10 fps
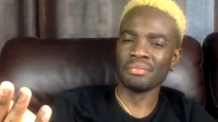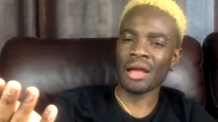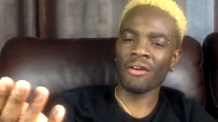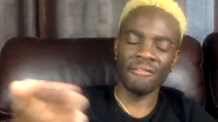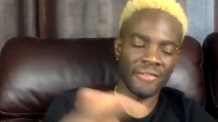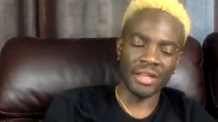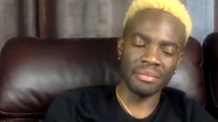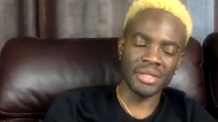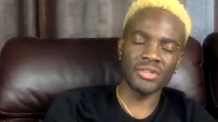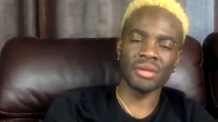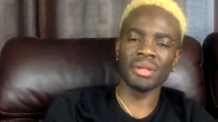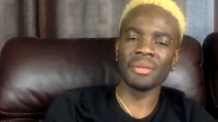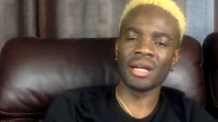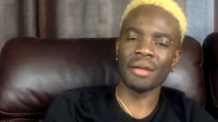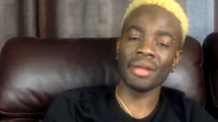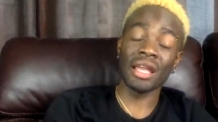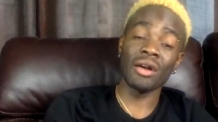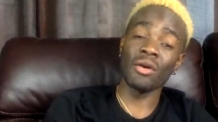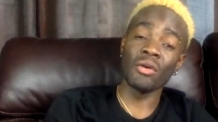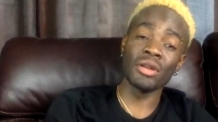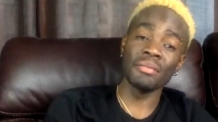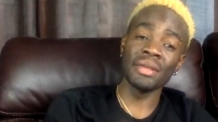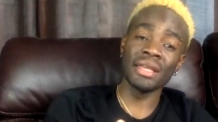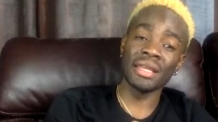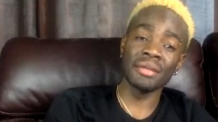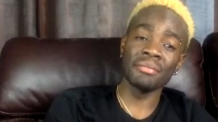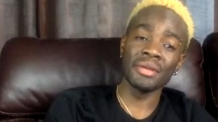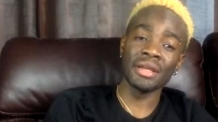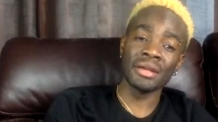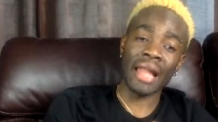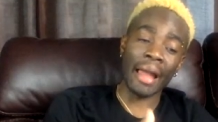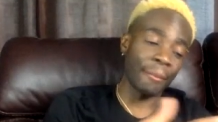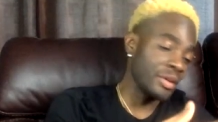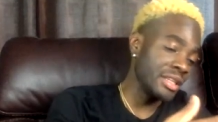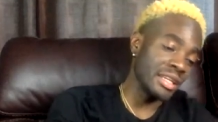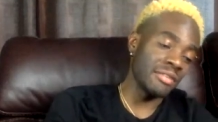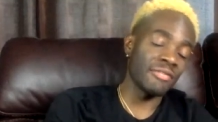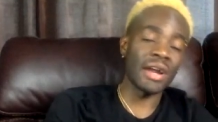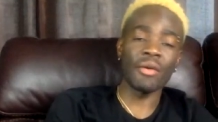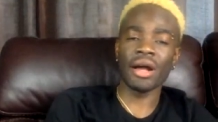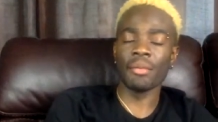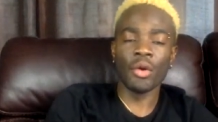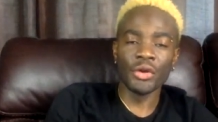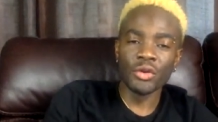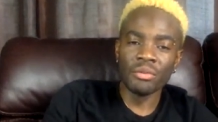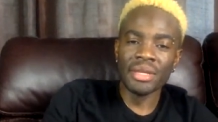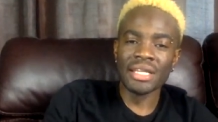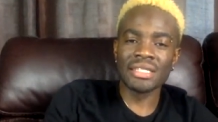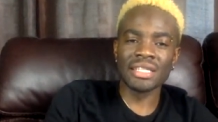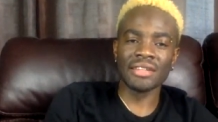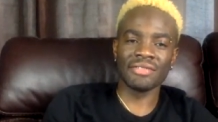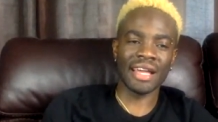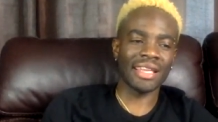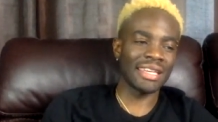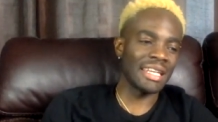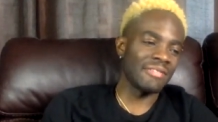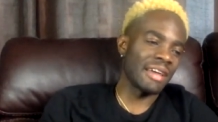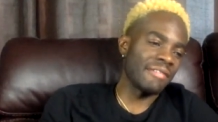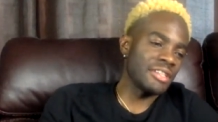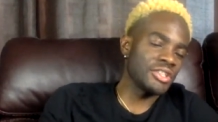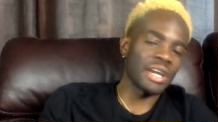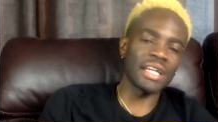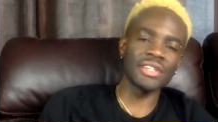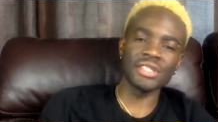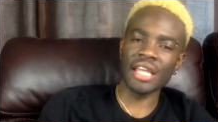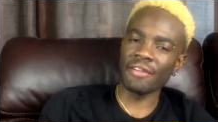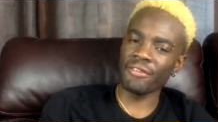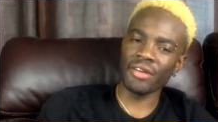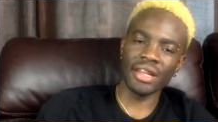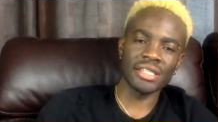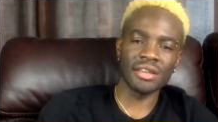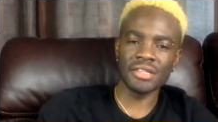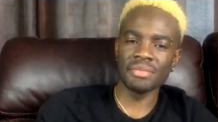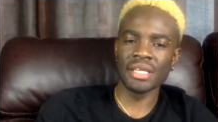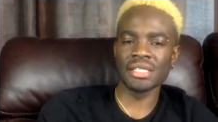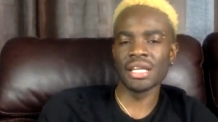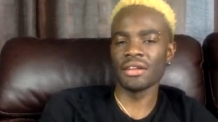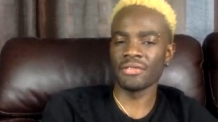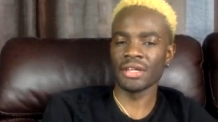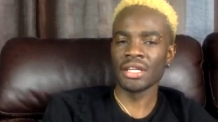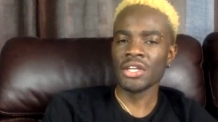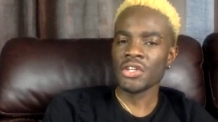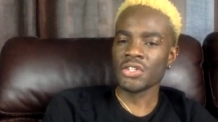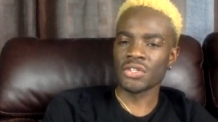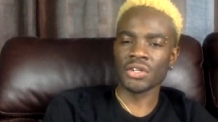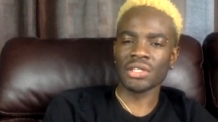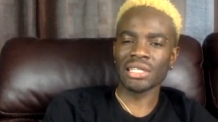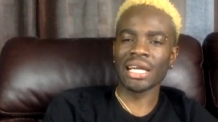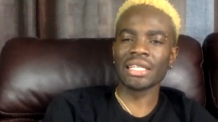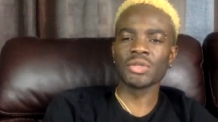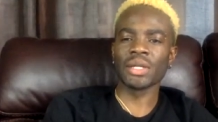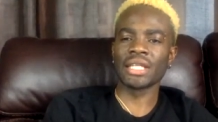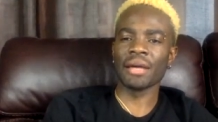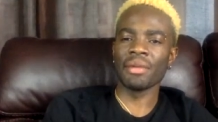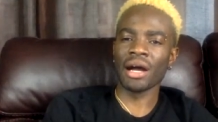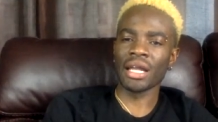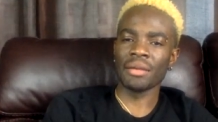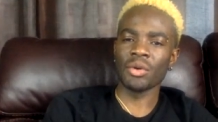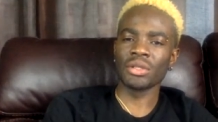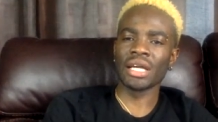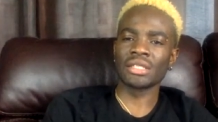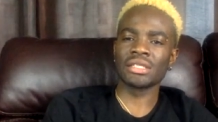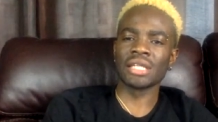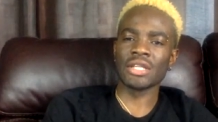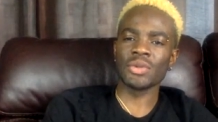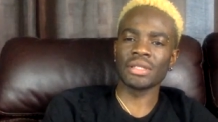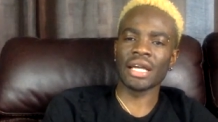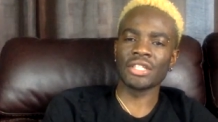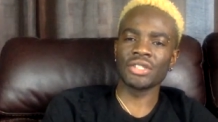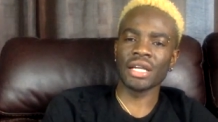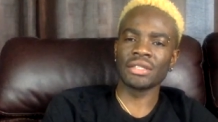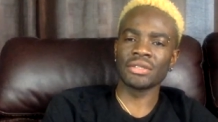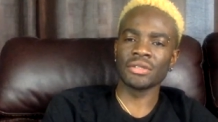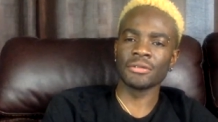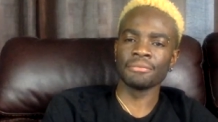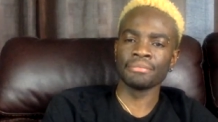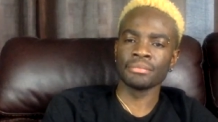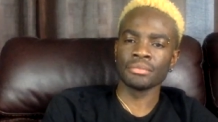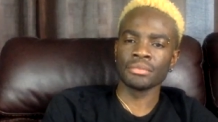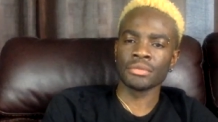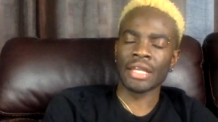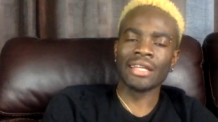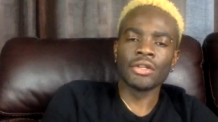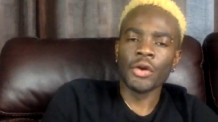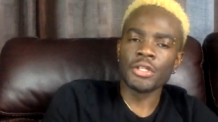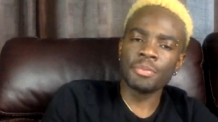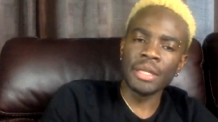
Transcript: me I go feel miserably because I can only be him, like, pretending for a while. But when you be yourself, like, you even have to try. Just effortless, just be yourself. So that is what I'm all about. That That's what I try to encourage